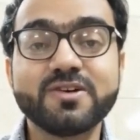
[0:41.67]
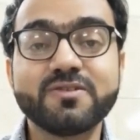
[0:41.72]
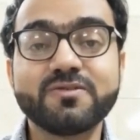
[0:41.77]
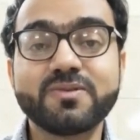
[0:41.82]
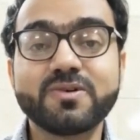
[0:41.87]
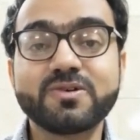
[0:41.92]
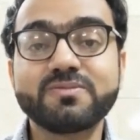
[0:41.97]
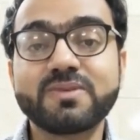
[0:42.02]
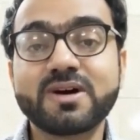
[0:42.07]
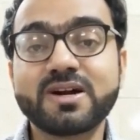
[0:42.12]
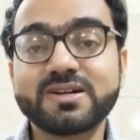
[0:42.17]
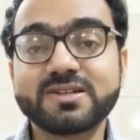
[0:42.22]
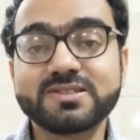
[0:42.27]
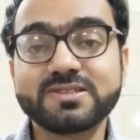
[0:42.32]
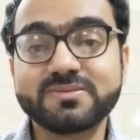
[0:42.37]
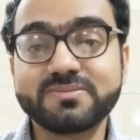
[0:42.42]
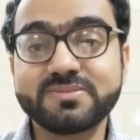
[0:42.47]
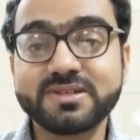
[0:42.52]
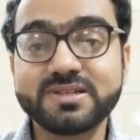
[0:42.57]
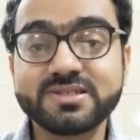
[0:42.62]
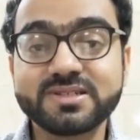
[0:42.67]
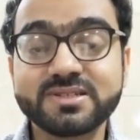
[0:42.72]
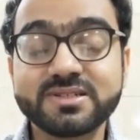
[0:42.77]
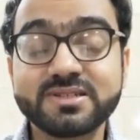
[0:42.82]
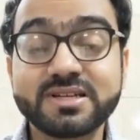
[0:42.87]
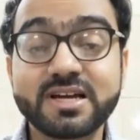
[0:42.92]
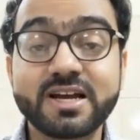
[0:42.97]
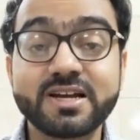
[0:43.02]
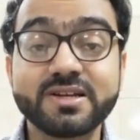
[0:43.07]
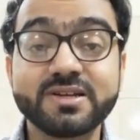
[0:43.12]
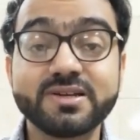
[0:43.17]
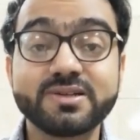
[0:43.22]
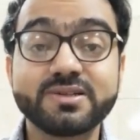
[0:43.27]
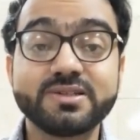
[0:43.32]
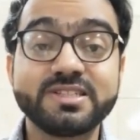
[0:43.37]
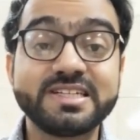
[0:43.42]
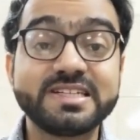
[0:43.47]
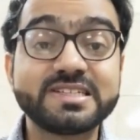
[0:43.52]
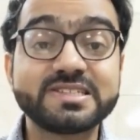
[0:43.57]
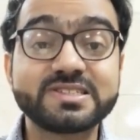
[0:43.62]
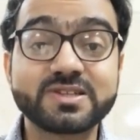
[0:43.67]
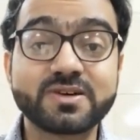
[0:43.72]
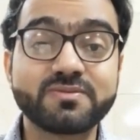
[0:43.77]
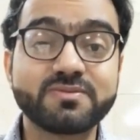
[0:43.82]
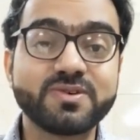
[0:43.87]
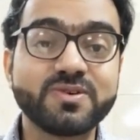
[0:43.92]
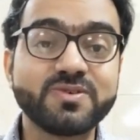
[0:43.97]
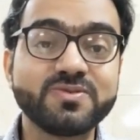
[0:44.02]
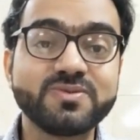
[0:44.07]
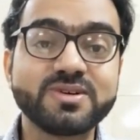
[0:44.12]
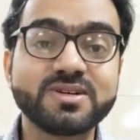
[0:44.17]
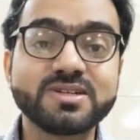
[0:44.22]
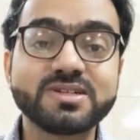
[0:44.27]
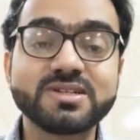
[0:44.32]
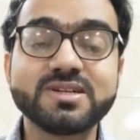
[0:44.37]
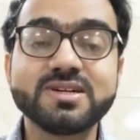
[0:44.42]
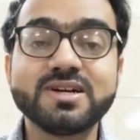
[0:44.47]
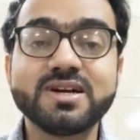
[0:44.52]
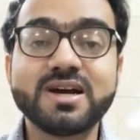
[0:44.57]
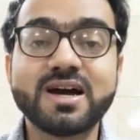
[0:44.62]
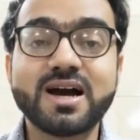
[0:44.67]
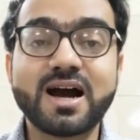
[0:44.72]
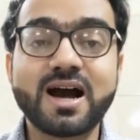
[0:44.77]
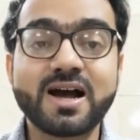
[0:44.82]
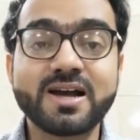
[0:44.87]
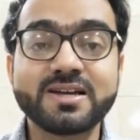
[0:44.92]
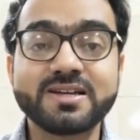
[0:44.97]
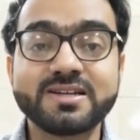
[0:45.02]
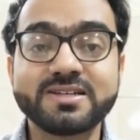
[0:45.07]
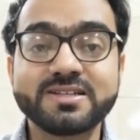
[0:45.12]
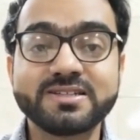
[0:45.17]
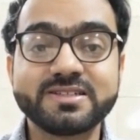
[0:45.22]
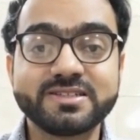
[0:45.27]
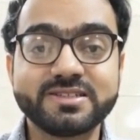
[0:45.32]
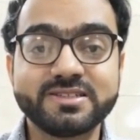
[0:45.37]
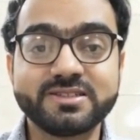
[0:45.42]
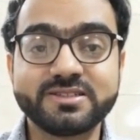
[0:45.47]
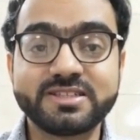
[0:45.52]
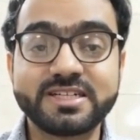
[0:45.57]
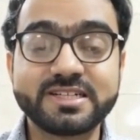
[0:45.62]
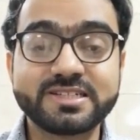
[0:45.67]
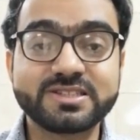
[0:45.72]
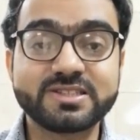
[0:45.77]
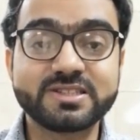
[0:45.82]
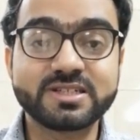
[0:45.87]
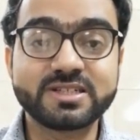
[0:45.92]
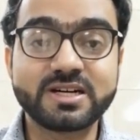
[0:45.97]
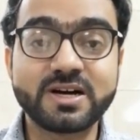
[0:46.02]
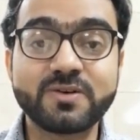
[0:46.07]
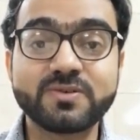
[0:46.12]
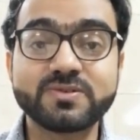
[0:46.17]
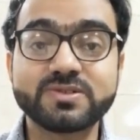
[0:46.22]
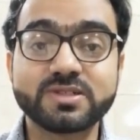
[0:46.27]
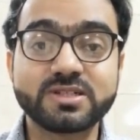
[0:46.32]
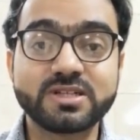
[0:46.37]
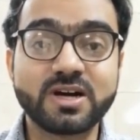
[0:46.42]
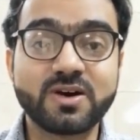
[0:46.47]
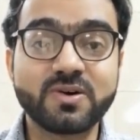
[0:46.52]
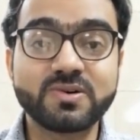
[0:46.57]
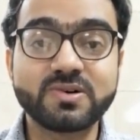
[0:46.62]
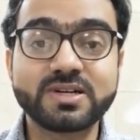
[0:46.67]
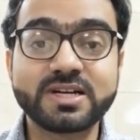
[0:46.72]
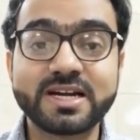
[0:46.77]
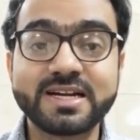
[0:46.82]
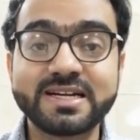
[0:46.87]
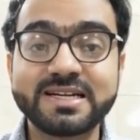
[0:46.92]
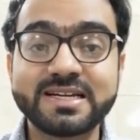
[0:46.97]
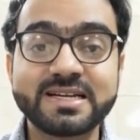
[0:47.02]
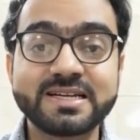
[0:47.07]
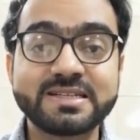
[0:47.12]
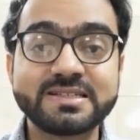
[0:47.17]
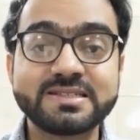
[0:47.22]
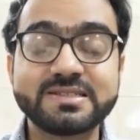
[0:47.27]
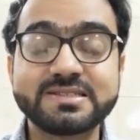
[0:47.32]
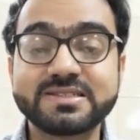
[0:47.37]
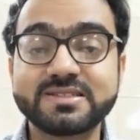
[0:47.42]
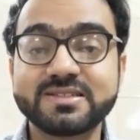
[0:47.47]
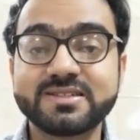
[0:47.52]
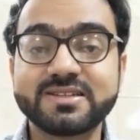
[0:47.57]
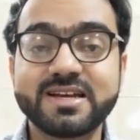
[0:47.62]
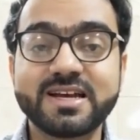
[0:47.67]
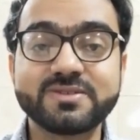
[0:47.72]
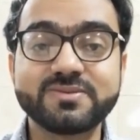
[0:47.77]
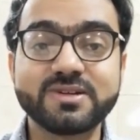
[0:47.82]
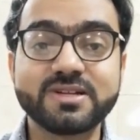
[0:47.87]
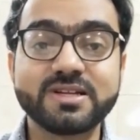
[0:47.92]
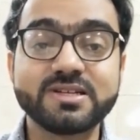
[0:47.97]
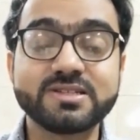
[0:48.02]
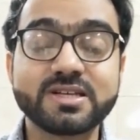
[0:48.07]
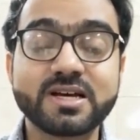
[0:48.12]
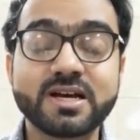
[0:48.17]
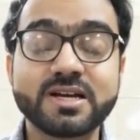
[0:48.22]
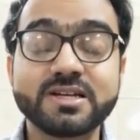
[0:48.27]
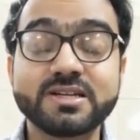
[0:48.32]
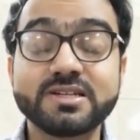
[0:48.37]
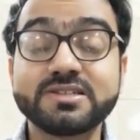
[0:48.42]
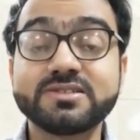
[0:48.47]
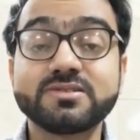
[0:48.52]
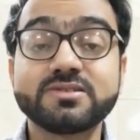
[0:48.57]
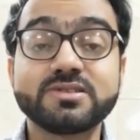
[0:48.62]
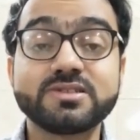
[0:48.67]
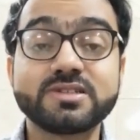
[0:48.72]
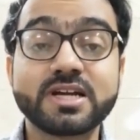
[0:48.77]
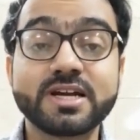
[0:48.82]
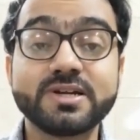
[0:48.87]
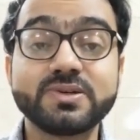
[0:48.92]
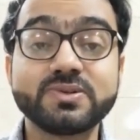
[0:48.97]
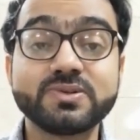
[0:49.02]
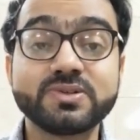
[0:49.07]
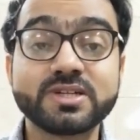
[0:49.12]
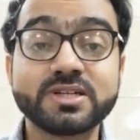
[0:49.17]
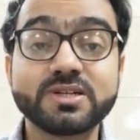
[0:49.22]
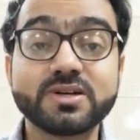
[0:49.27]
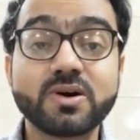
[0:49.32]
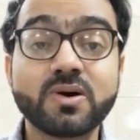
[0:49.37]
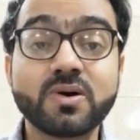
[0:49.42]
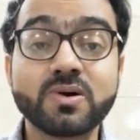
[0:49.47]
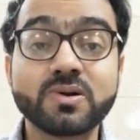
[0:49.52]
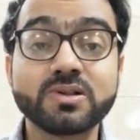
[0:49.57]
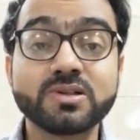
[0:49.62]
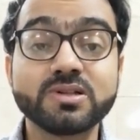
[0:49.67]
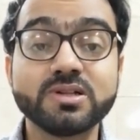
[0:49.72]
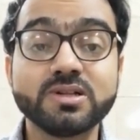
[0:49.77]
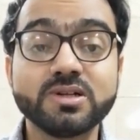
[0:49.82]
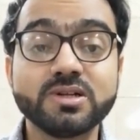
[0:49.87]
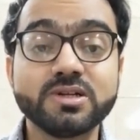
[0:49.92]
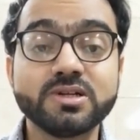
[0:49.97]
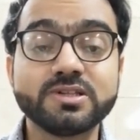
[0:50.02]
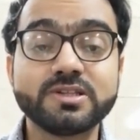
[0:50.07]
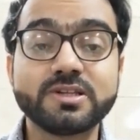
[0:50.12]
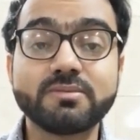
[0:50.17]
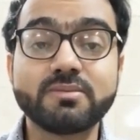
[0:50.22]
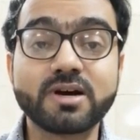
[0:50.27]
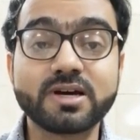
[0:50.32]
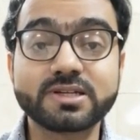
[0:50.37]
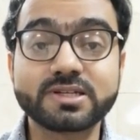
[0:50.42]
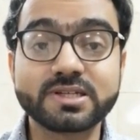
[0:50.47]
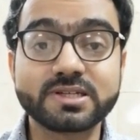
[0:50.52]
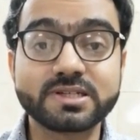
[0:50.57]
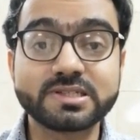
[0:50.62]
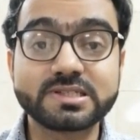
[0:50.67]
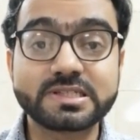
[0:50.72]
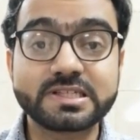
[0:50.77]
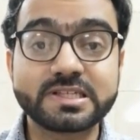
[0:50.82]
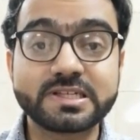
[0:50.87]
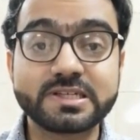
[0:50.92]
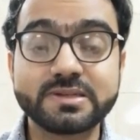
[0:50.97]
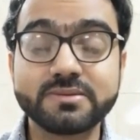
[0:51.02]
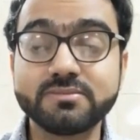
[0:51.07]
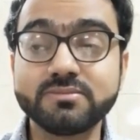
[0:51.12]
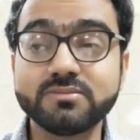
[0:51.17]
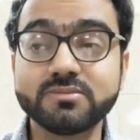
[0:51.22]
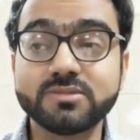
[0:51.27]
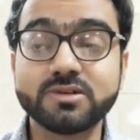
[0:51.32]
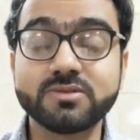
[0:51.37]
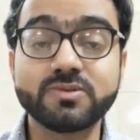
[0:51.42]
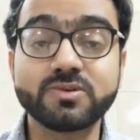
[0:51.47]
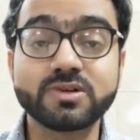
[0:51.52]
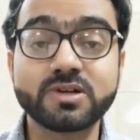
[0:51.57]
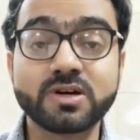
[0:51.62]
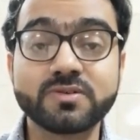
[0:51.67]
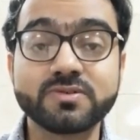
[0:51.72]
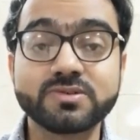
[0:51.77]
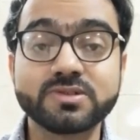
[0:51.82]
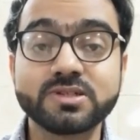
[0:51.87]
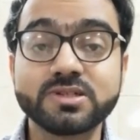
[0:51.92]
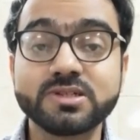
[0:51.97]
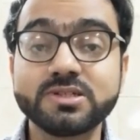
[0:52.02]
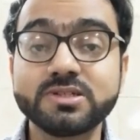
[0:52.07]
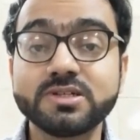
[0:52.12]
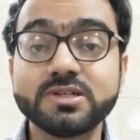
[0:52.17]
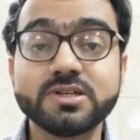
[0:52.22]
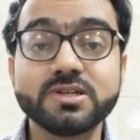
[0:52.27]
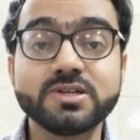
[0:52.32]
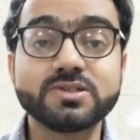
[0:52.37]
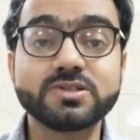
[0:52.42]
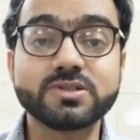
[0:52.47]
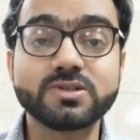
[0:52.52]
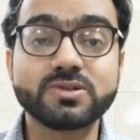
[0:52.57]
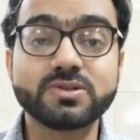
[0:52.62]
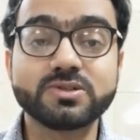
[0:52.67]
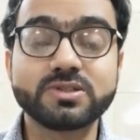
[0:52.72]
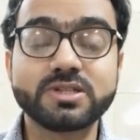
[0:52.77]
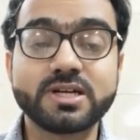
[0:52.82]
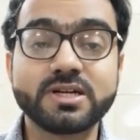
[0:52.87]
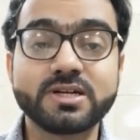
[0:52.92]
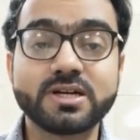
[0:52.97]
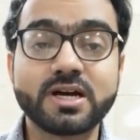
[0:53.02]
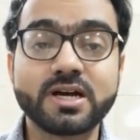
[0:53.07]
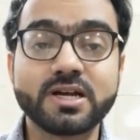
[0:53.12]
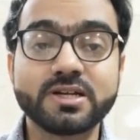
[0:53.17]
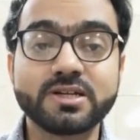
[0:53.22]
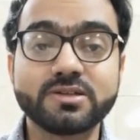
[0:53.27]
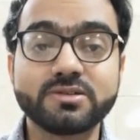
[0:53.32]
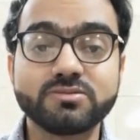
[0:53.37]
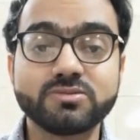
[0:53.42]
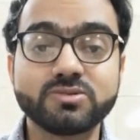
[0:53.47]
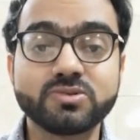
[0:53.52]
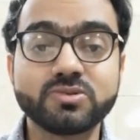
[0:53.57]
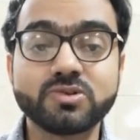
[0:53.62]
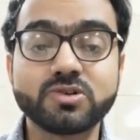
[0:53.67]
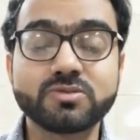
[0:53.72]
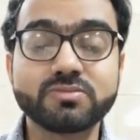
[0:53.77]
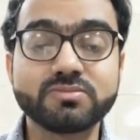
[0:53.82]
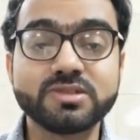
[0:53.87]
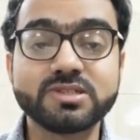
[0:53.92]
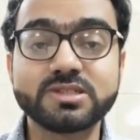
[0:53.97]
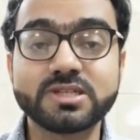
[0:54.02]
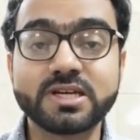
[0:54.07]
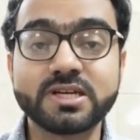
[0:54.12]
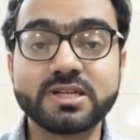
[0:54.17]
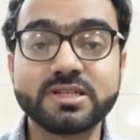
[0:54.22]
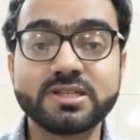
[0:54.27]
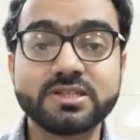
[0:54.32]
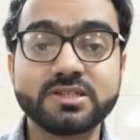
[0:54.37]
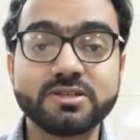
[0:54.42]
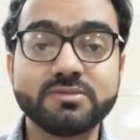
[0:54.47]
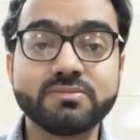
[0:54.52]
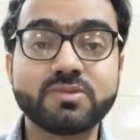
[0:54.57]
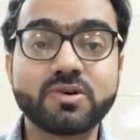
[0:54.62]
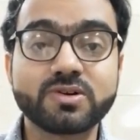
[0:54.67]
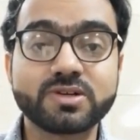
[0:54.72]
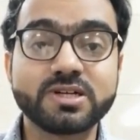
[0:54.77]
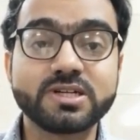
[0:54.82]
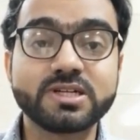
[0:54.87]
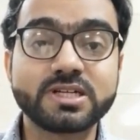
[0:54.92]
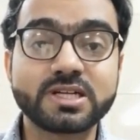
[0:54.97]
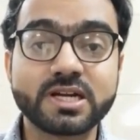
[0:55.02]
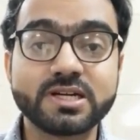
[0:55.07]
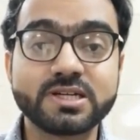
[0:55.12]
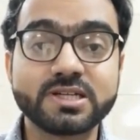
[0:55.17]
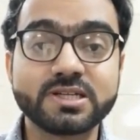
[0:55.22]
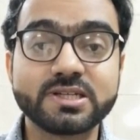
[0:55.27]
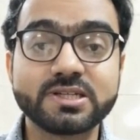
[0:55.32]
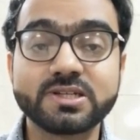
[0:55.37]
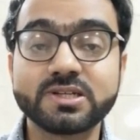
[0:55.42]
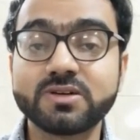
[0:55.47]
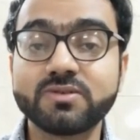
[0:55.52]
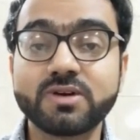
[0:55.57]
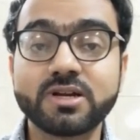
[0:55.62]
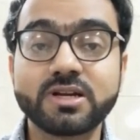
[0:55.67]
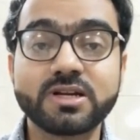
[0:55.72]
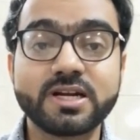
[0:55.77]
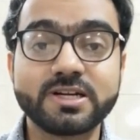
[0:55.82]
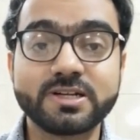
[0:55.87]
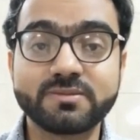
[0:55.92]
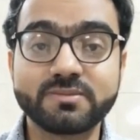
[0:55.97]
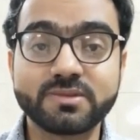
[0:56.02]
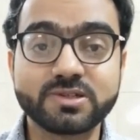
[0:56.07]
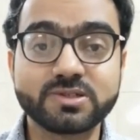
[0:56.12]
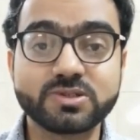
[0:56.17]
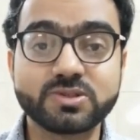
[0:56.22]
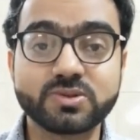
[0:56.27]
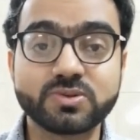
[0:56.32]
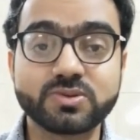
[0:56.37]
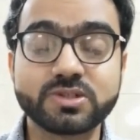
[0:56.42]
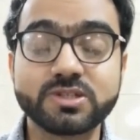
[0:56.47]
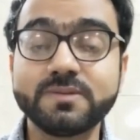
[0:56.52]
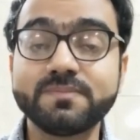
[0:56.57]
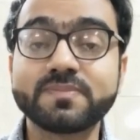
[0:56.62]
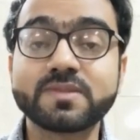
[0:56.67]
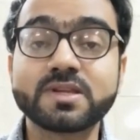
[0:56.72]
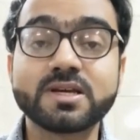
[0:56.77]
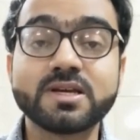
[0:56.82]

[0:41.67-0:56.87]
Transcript: For participation, I did some homework. I read the AWSAR guidelines, as well as I tried to read all the marking scheme for AWSAR so that I do not miss any important criteria while writing my story.